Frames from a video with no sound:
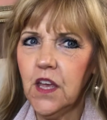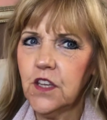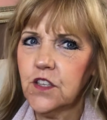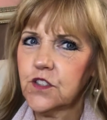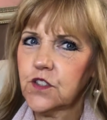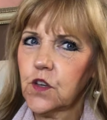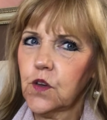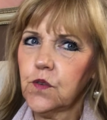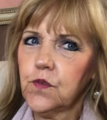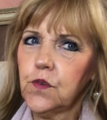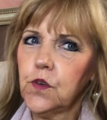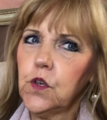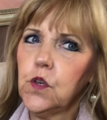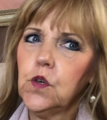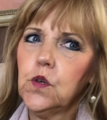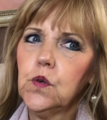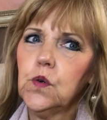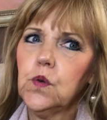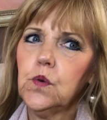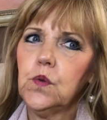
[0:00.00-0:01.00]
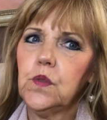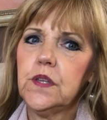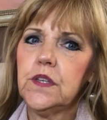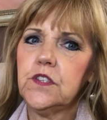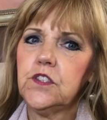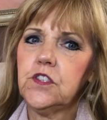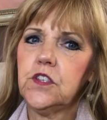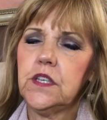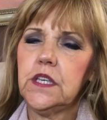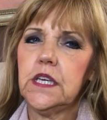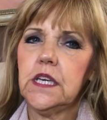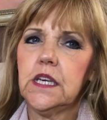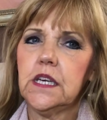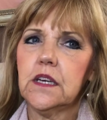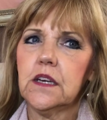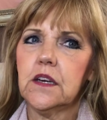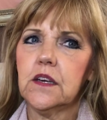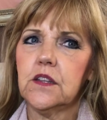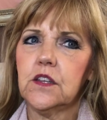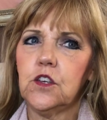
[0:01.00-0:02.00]
So for you, this
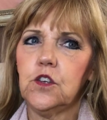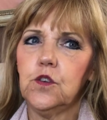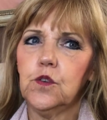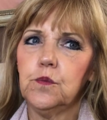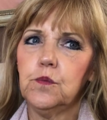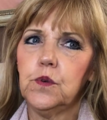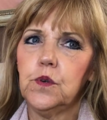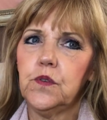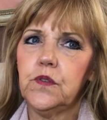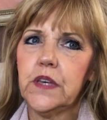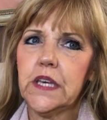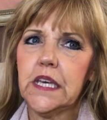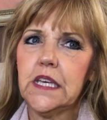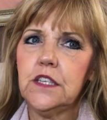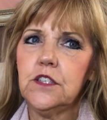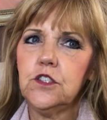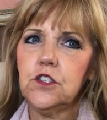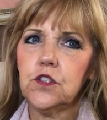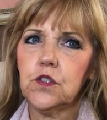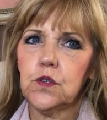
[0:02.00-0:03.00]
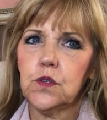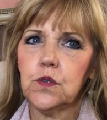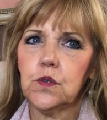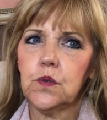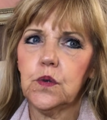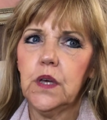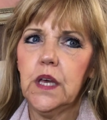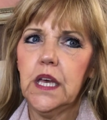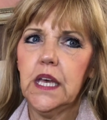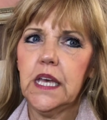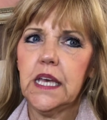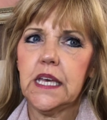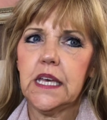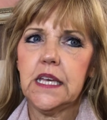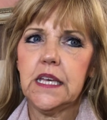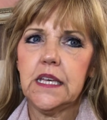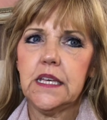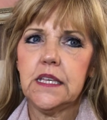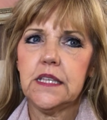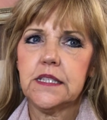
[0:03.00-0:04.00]
year that you're moving into,
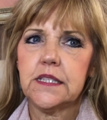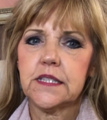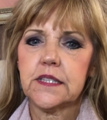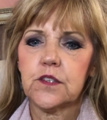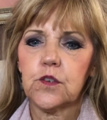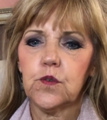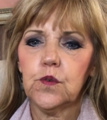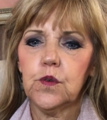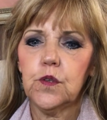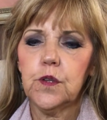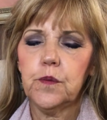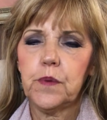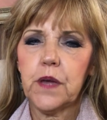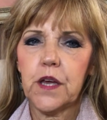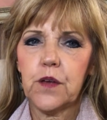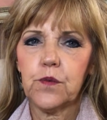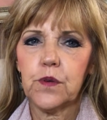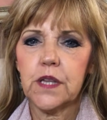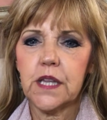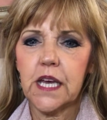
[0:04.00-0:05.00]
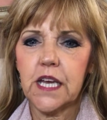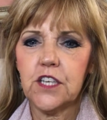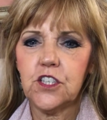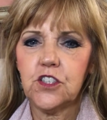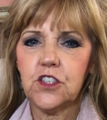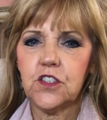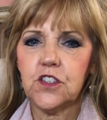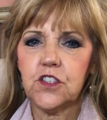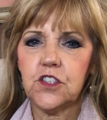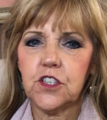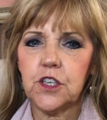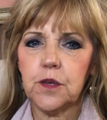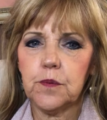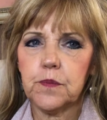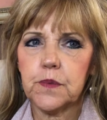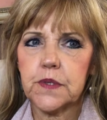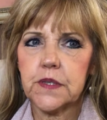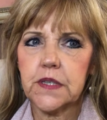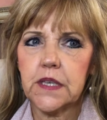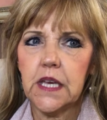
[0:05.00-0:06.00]
it's all about
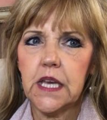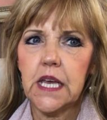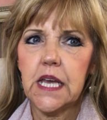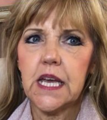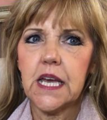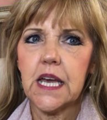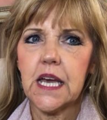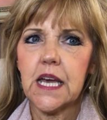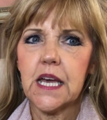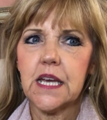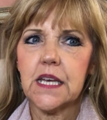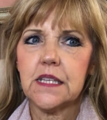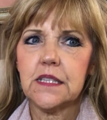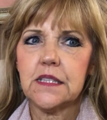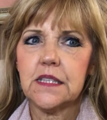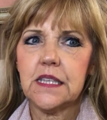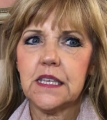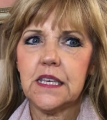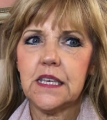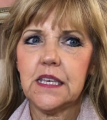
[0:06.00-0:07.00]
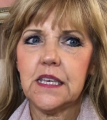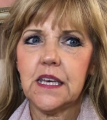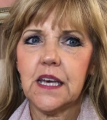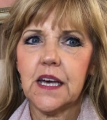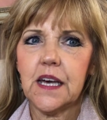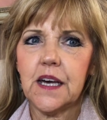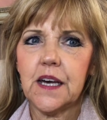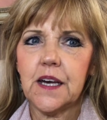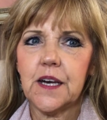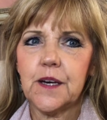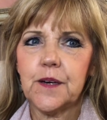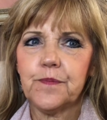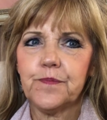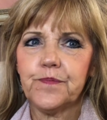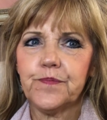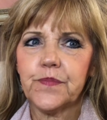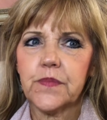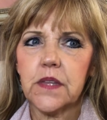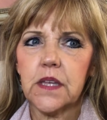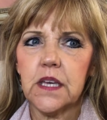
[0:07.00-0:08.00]
relationships. And
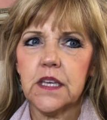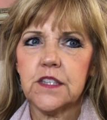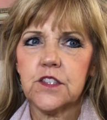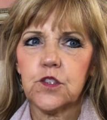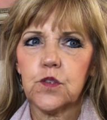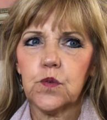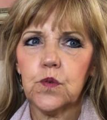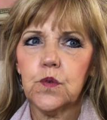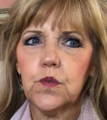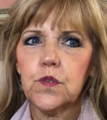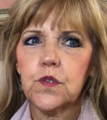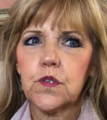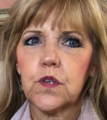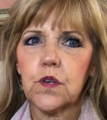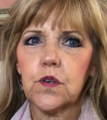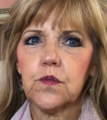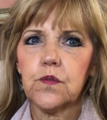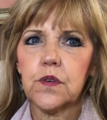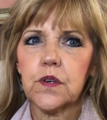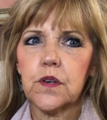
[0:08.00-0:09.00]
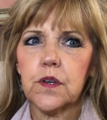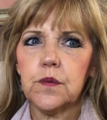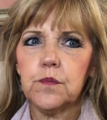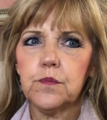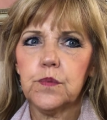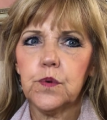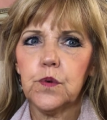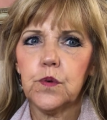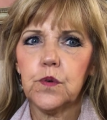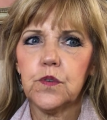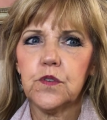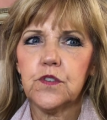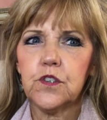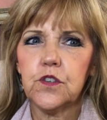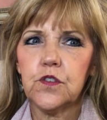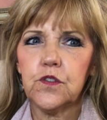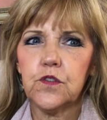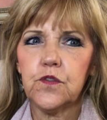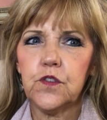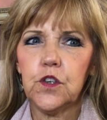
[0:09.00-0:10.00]
it's also very important
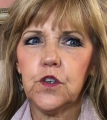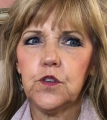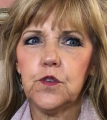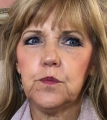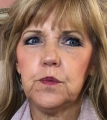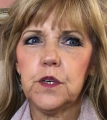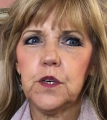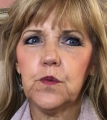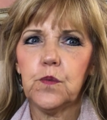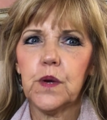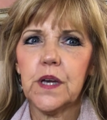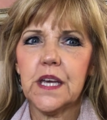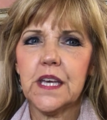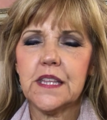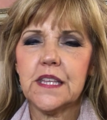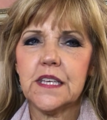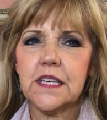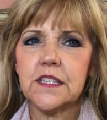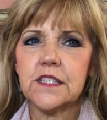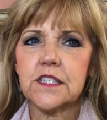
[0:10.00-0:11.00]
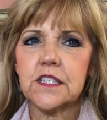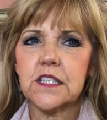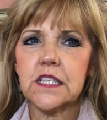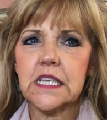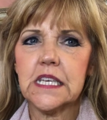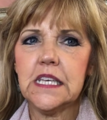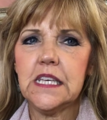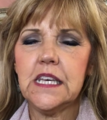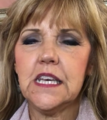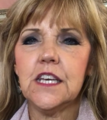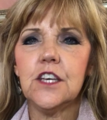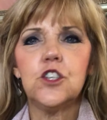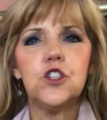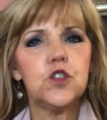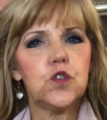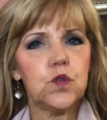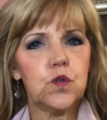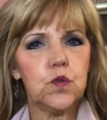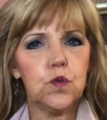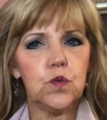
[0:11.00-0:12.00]
for you to be aware that it's a year
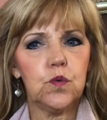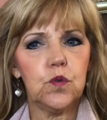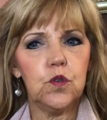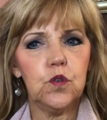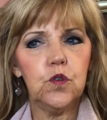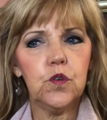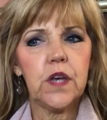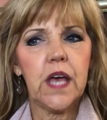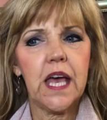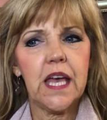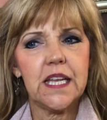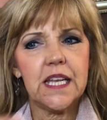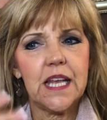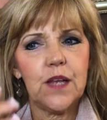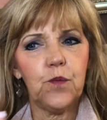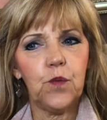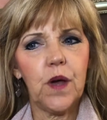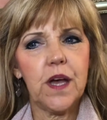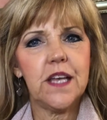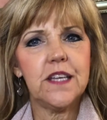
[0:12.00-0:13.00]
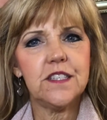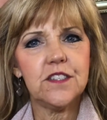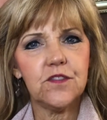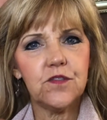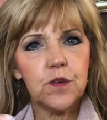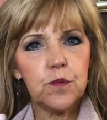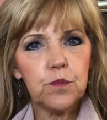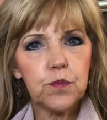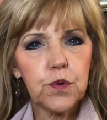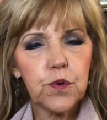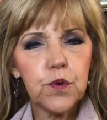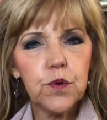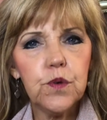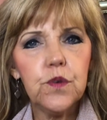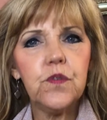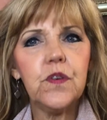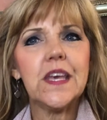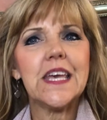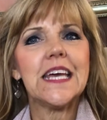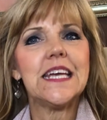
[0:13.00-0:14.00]
to look at ways of
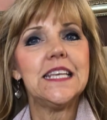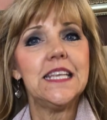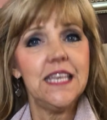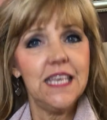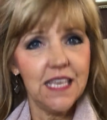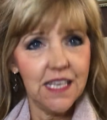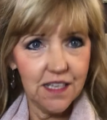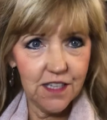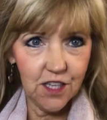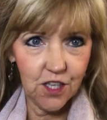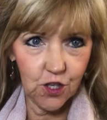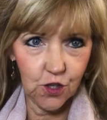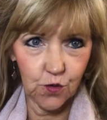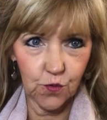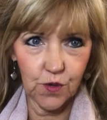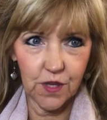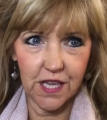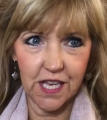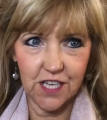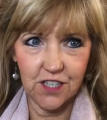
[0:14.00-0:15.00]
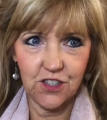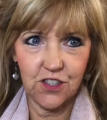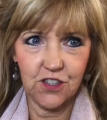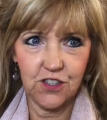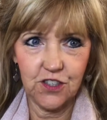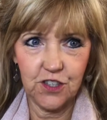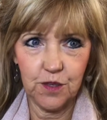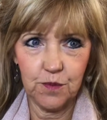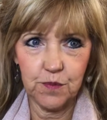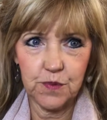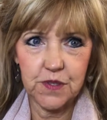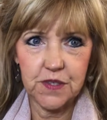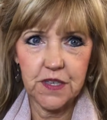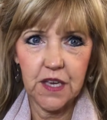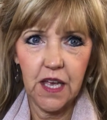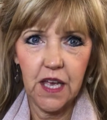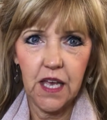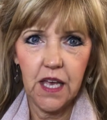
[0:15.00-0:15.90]
improving and healing your relationships.